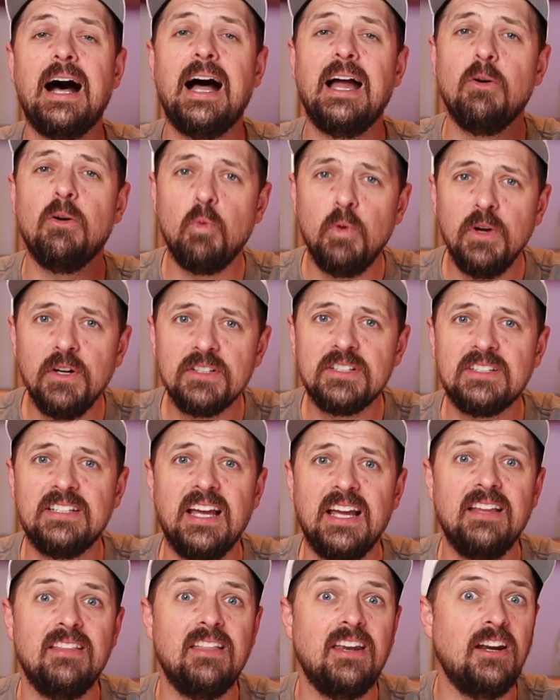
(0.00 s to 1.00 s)
I will
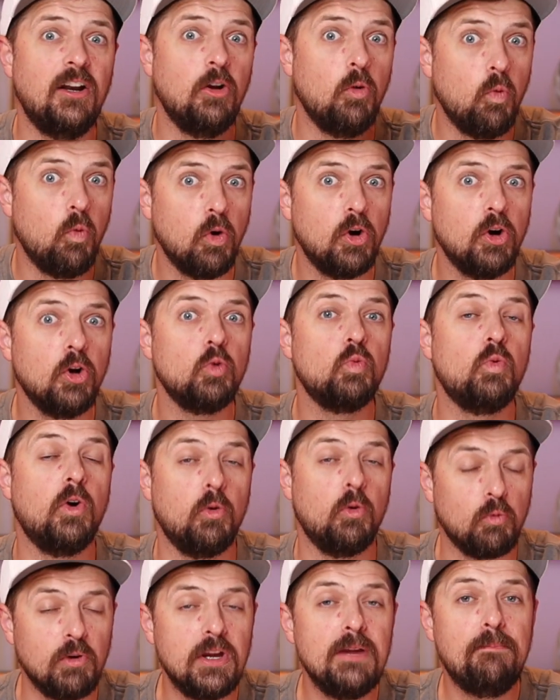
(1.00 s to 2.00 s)
say that in a world where
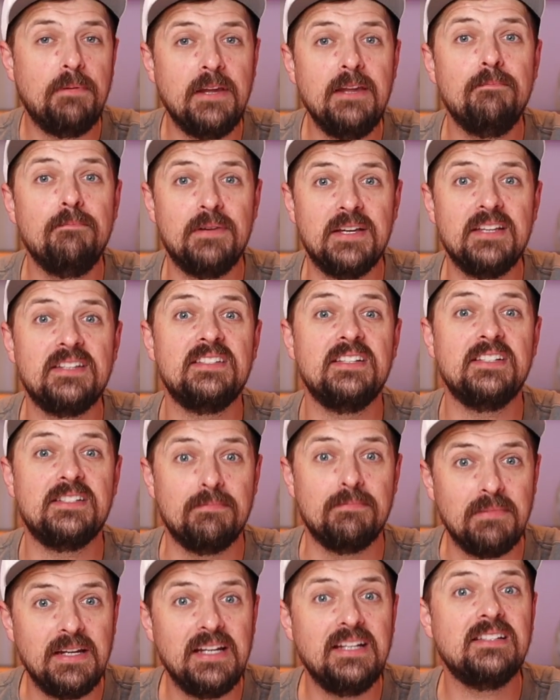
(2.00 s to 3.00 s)
repeat
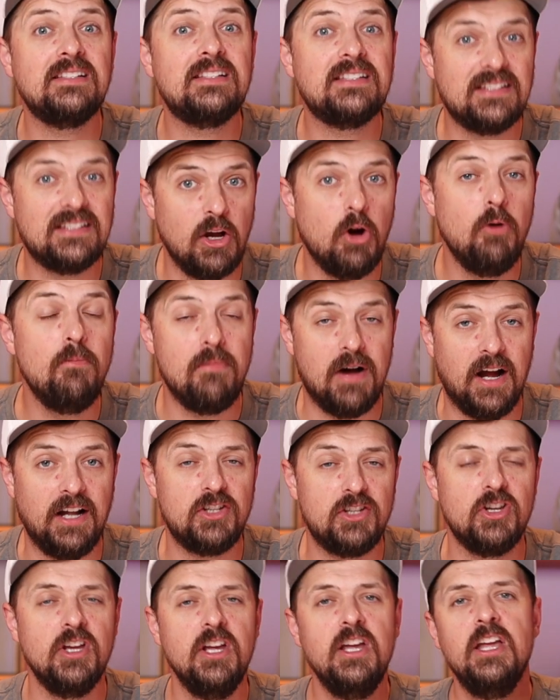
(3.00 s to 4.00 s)
business means so
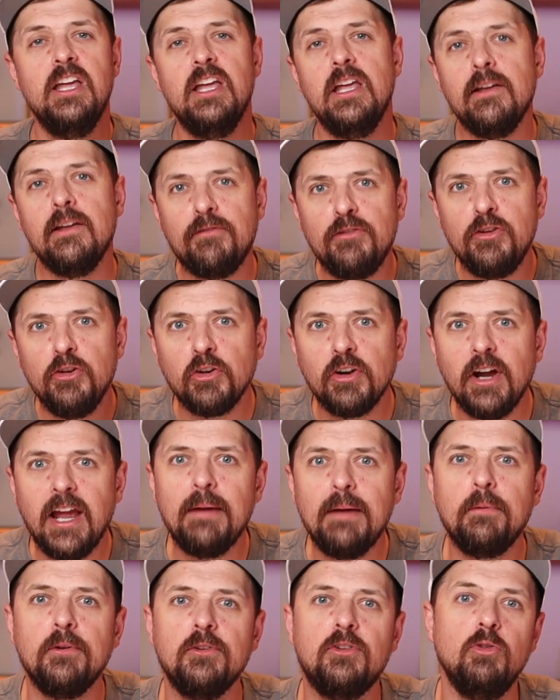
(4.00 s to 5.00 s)
much, if you're
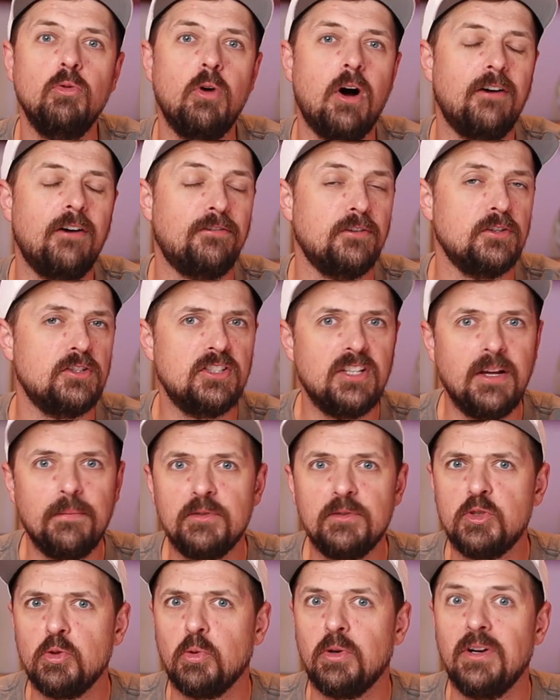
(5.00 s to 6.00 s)
able to offer
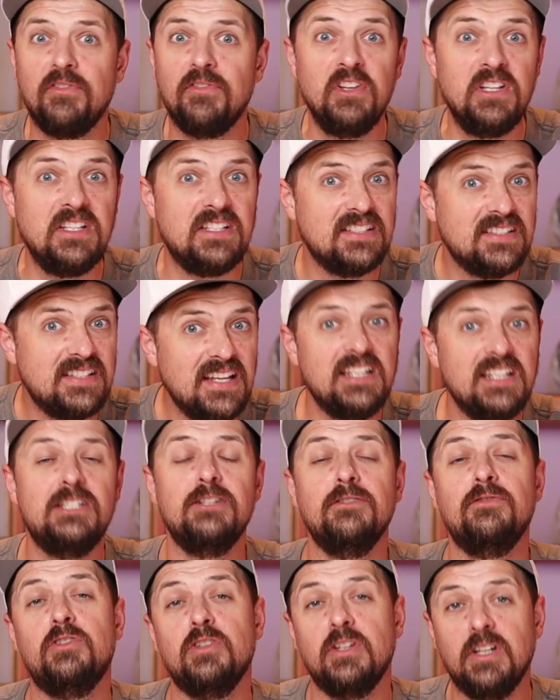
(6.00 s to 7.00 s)
some sort of
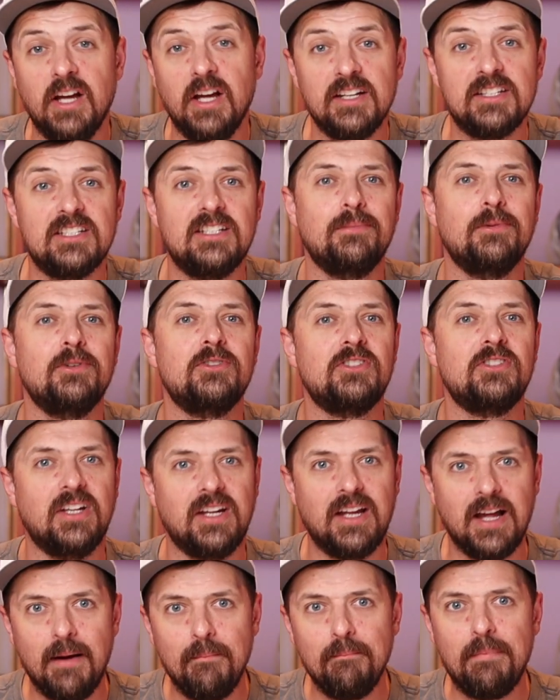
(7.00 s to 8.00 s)
incentive to customers to
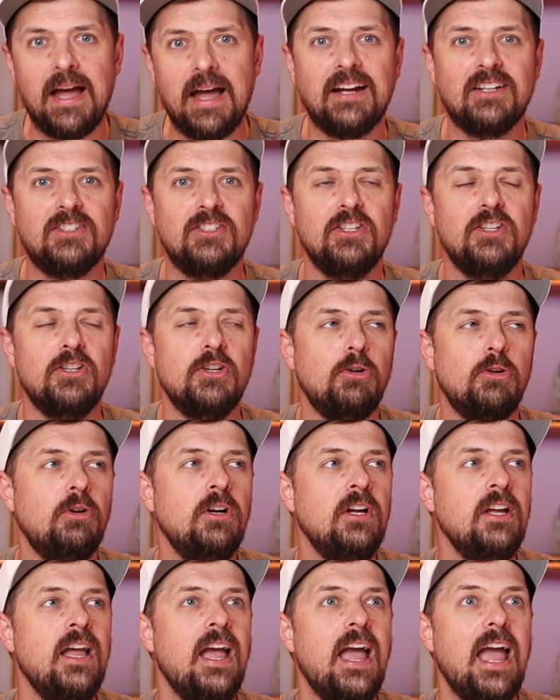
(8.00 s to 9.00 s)
come back to you
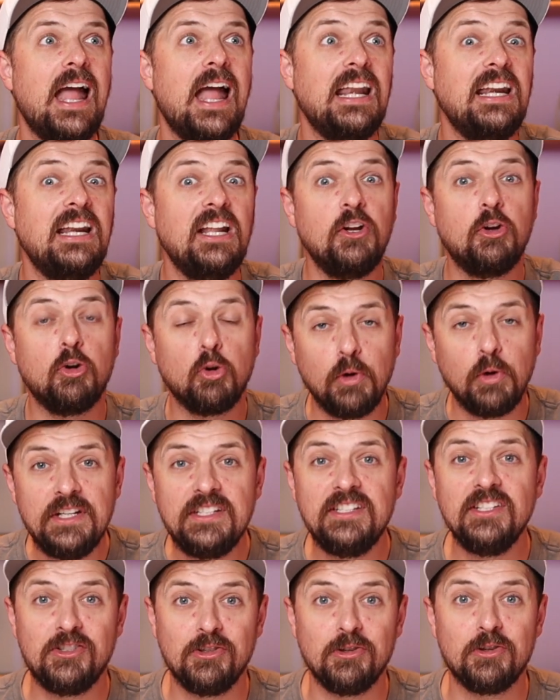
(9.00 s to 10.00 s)
and it
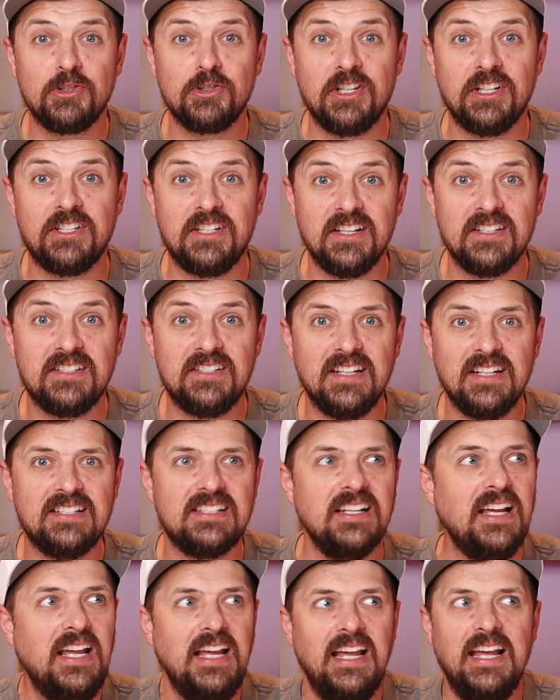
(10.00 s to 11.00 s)
increases your
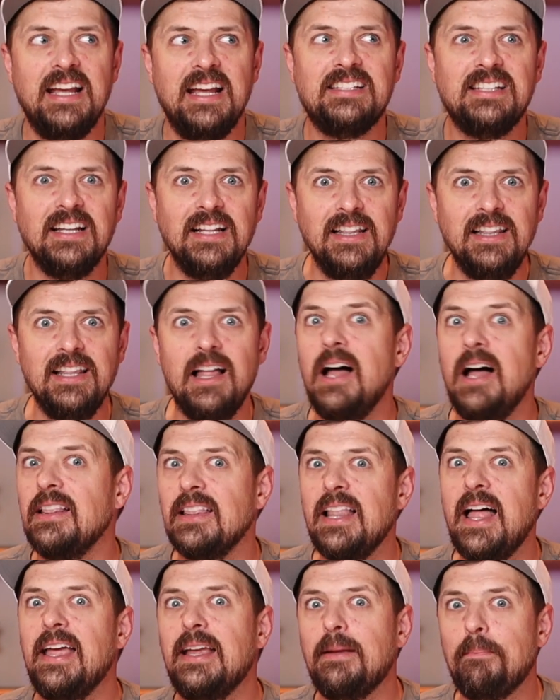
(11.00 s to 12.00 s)
statistics, it's a lot
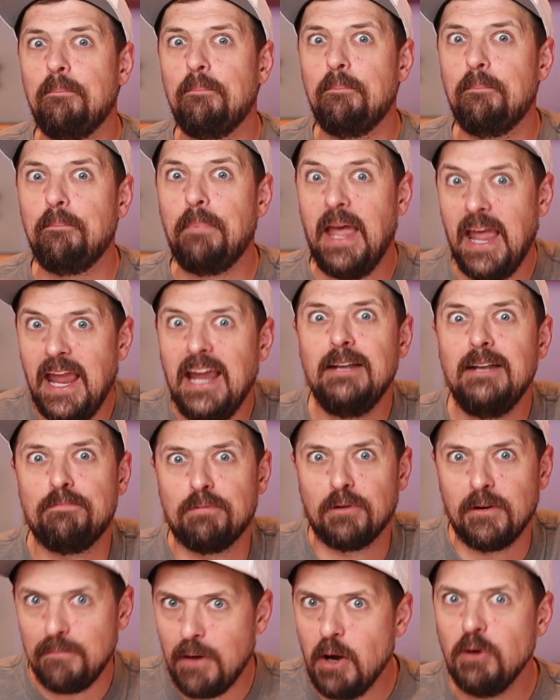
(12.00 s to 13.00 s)
like paid
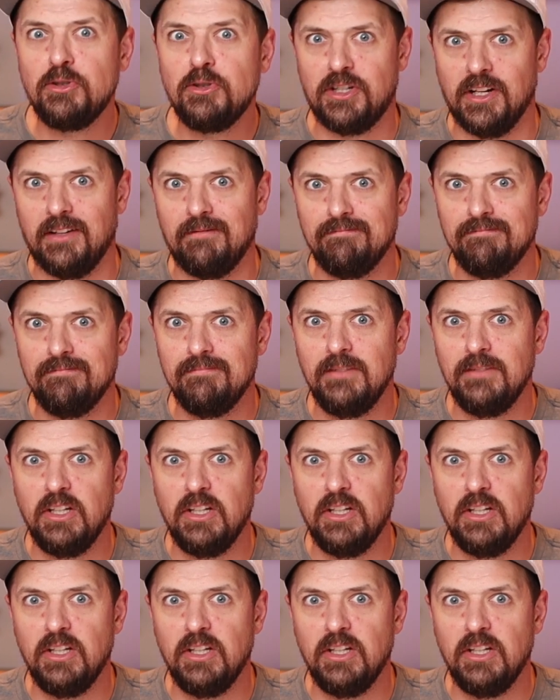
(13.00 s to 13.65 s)
promotion.